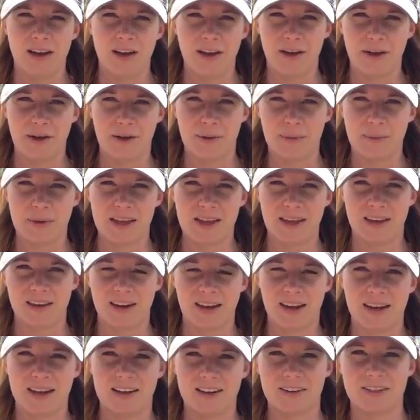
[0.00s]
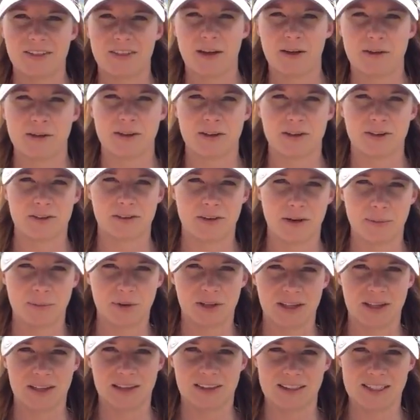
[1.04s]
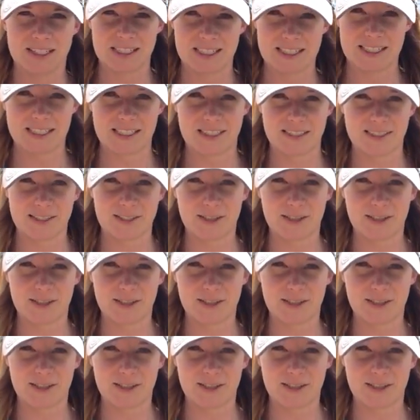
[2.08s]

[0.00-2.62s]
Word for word: um, and I hear thunder rumbling in the distance.